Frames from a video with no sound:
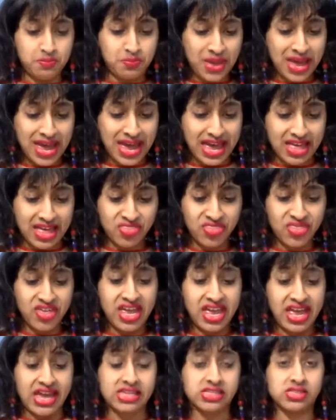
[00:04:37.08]
Beth
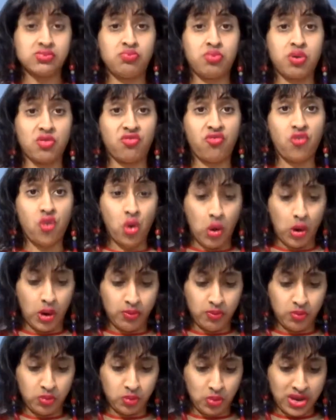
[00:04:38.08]
has
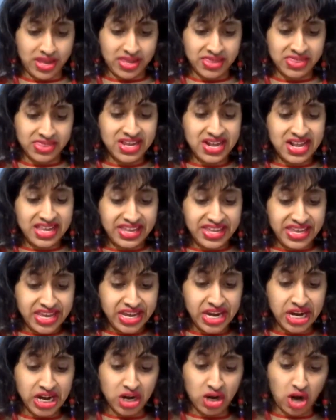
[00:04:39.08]
performed with
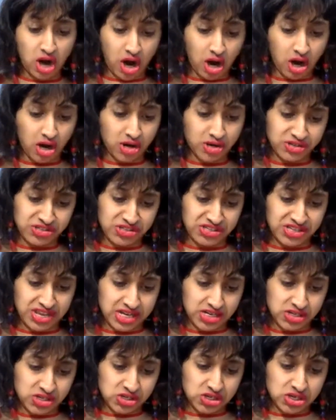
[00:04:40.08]
Here Art
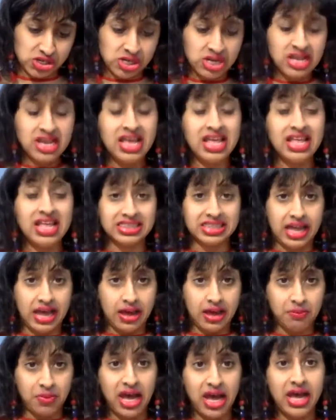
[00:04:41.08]
Center,
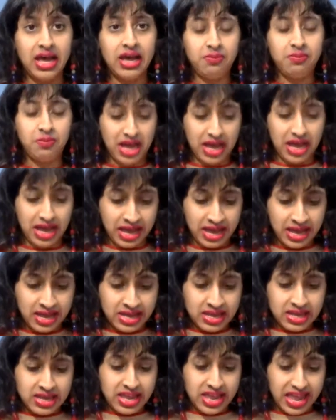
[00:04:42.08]
La Mama,
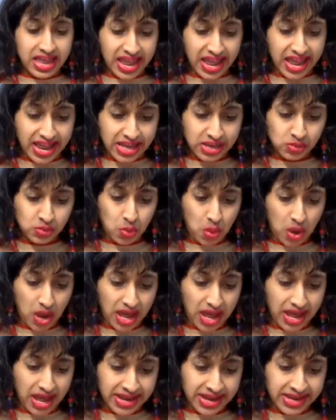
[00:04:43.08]

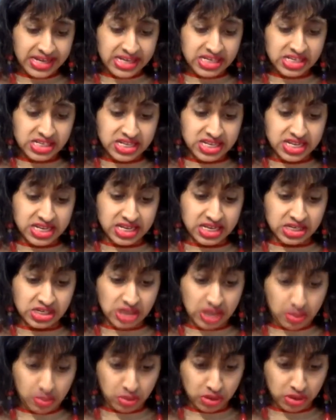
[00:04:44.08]

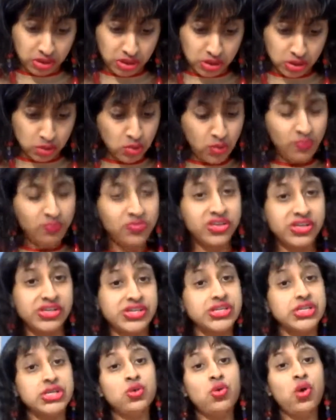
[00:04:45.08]
NYTW,
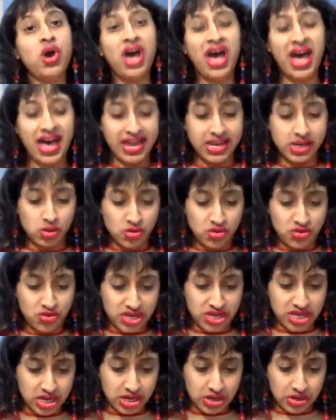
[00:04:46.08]
New Ohio
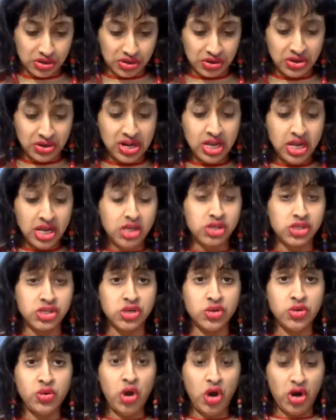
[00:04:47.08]
Theater,
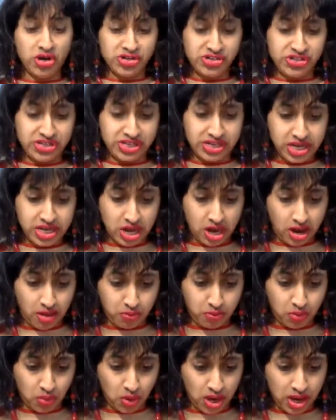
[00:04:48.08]
New York City
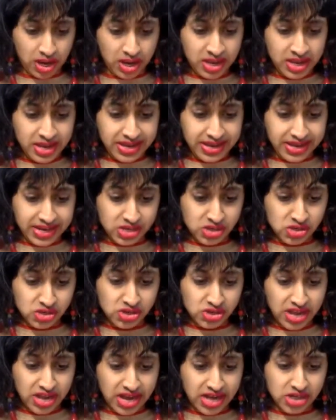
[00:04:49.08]
Opera,
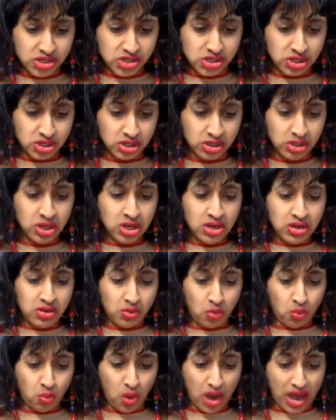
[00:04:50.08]
International
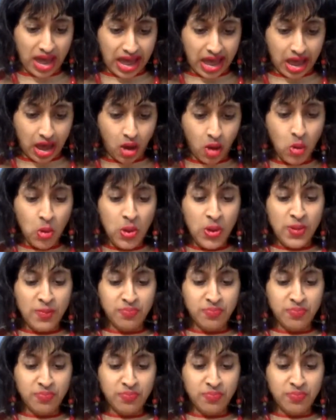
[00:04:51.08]
WOW,